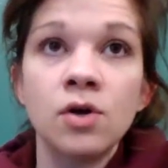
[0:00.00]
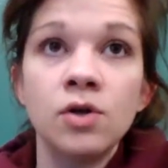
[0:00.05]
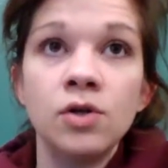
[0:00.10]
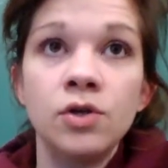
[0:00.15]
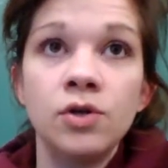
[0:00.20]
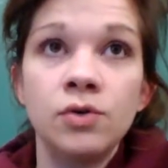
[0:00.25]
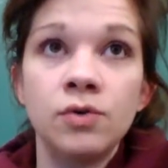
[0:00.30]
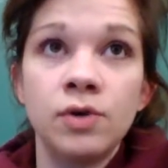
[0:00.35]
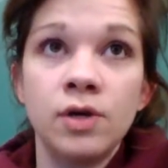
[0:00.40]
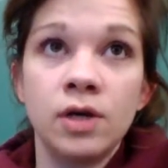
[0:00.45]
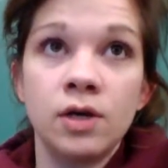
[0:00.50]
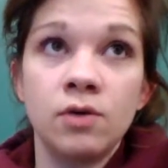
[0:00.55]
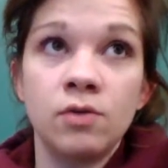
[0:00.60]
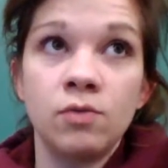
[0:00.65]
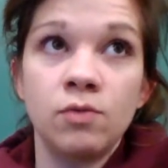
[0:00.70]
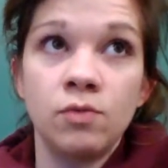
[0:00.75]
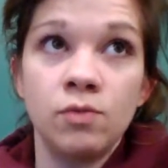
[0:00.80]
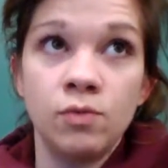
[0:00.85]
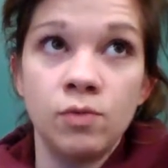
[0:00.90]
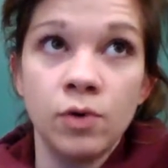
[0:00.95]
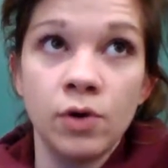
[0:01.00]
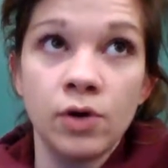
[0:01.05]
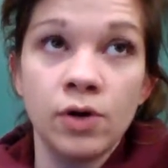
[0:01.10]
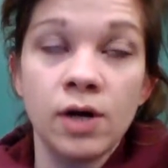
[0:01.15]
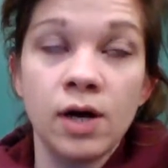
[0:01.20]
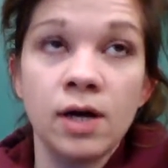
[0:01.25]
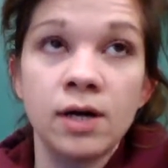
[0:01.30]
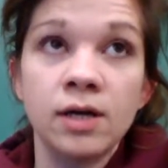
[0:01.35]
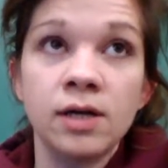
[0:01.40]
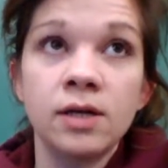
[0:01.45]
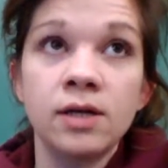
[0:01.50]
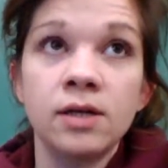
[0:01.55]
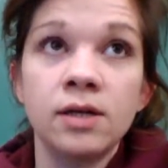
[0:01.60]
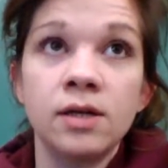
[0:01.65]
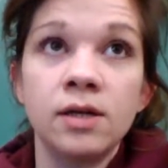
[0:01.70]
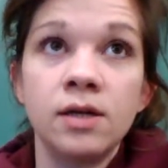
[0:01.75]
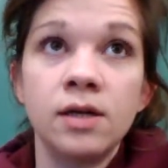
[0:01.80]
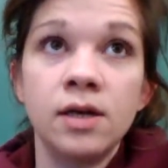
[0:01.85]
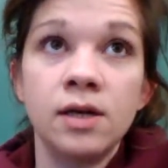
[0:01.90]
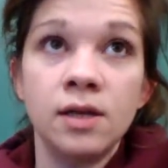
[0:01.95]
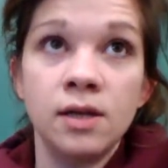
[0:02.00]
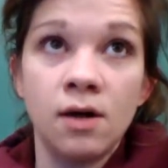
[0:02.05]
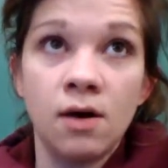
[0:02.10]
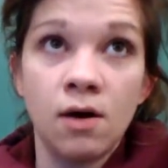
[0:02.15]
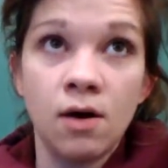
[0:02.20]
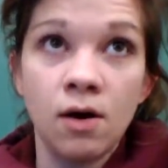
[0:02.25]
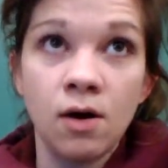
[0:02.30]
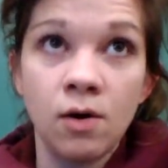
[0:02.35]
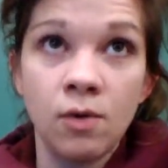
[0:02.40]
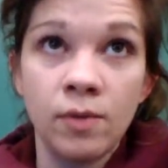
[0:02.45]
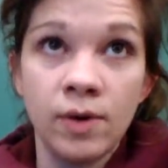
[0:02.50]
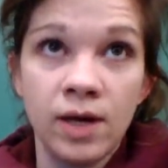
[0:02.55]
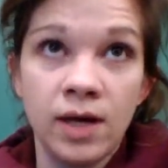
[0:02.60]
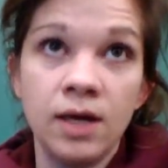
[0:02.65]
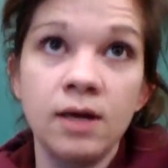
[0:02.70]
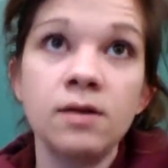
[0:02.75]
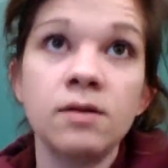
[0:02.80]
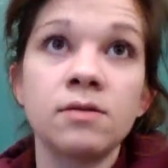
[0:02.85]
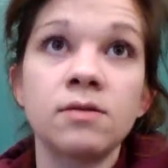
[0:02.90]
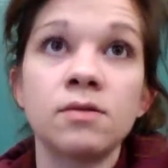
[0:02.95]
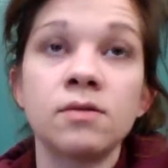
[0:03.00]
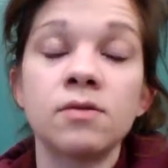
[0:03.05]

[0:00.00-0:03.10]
you can work on it in the hallway.